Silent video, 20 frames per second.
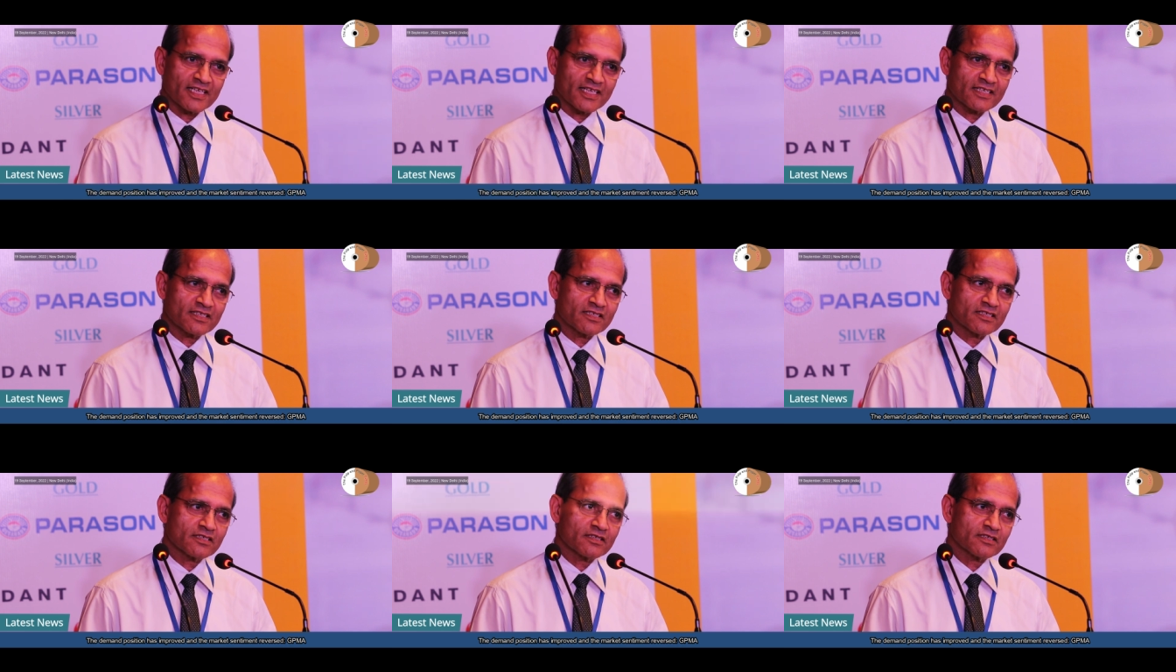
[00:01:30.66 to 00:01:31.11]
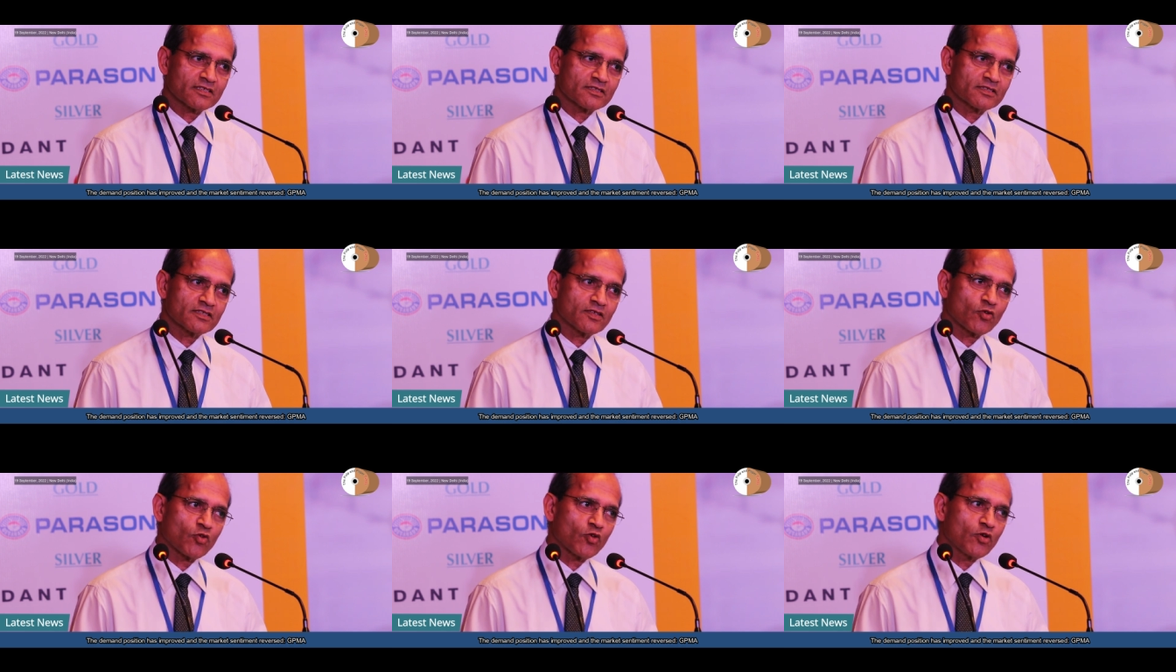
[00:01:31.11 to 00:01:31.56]
and uh,
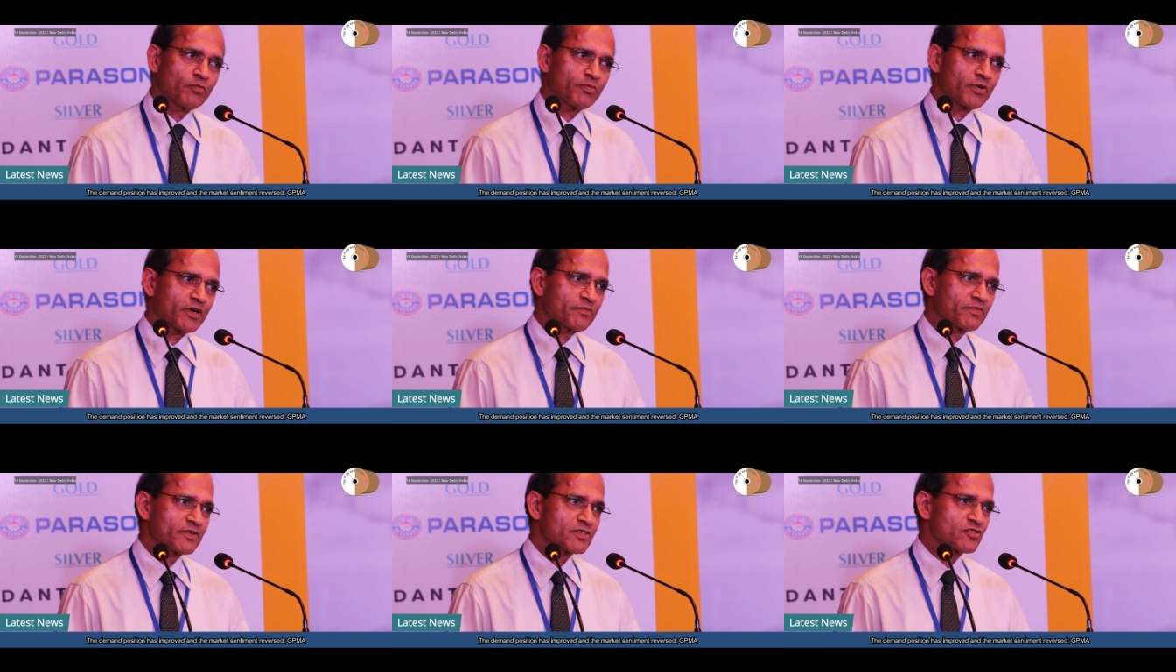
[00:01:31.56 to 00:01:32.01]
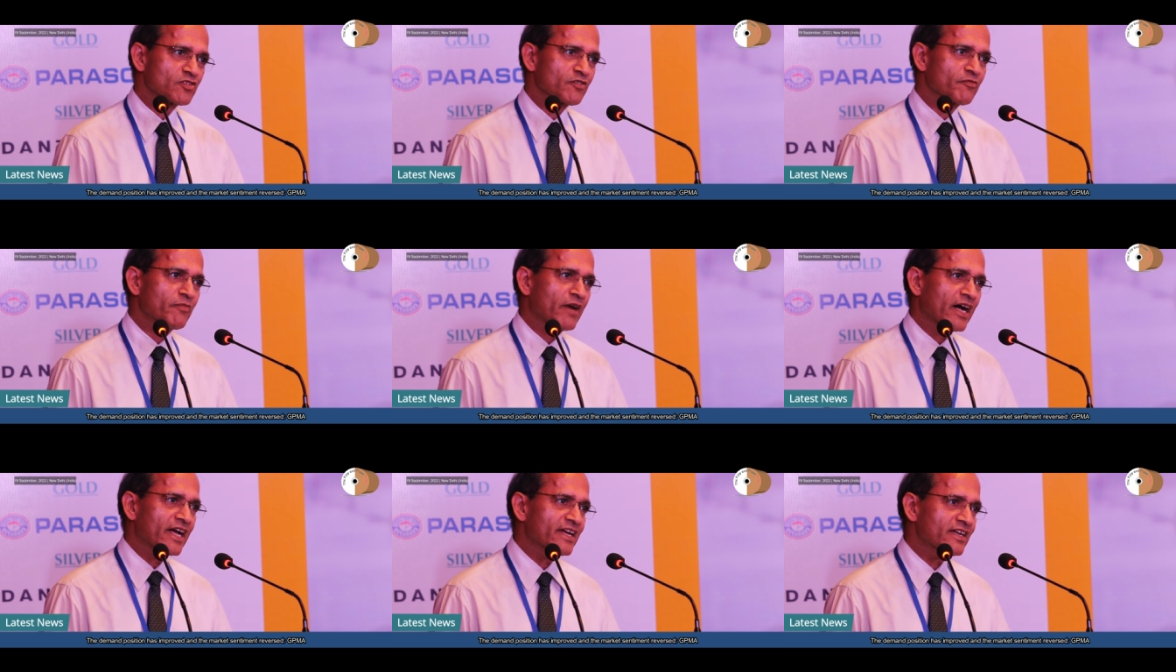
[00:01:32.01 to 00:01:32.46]
the whole purpose
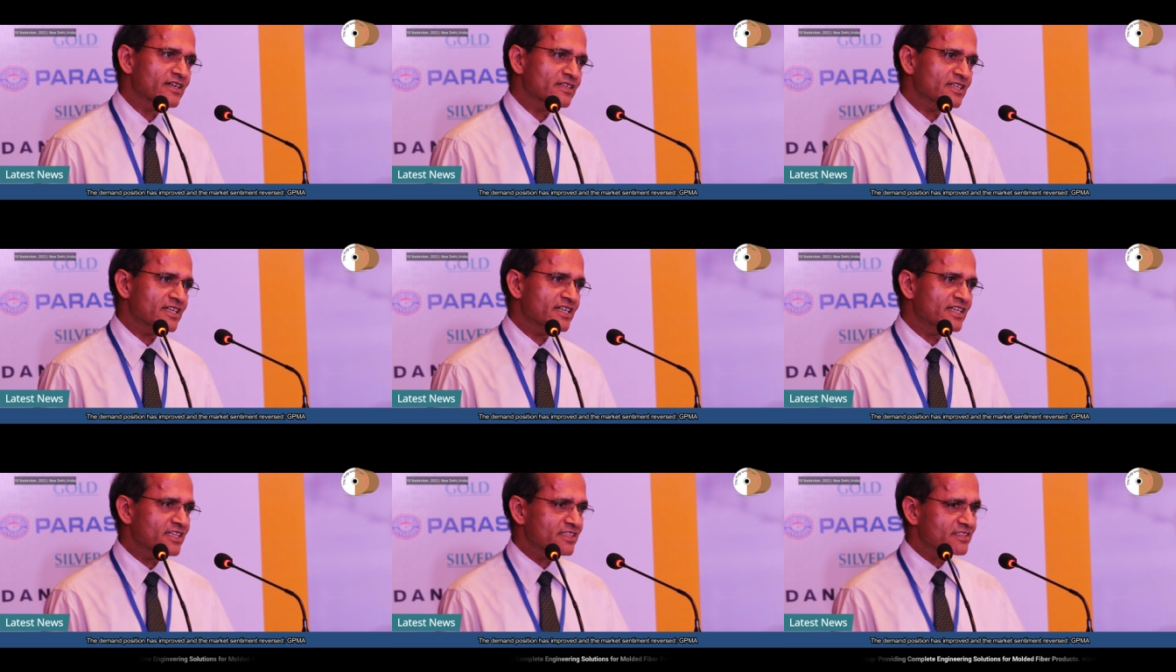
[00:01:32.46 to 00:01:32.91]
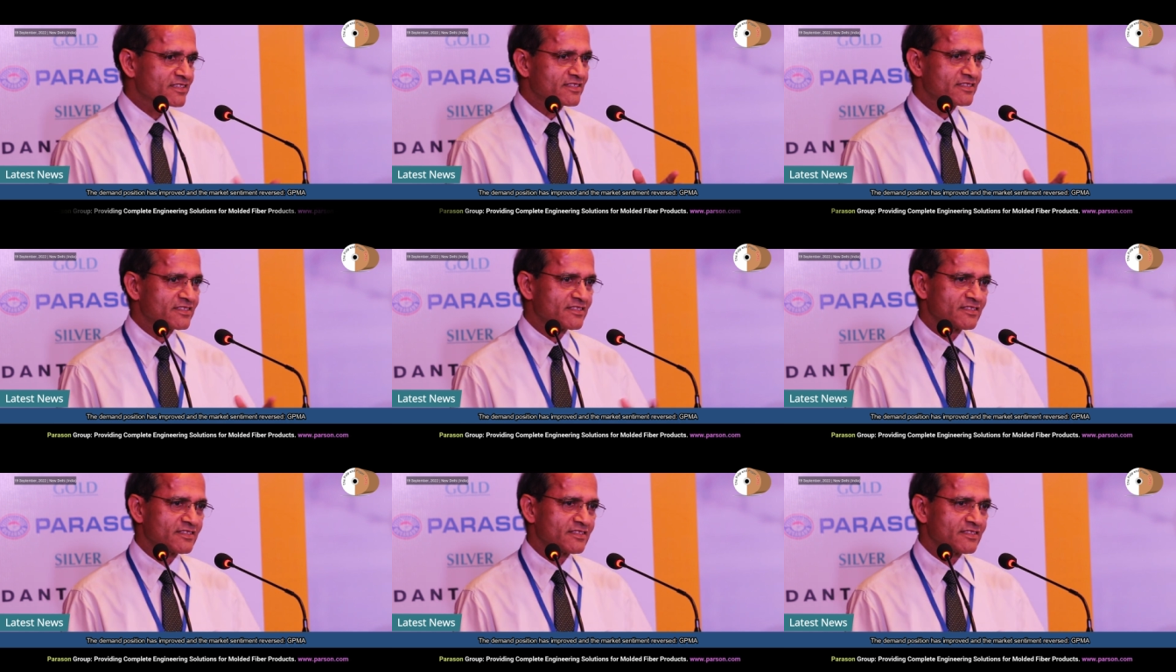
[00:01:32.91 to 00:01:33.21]
of my attending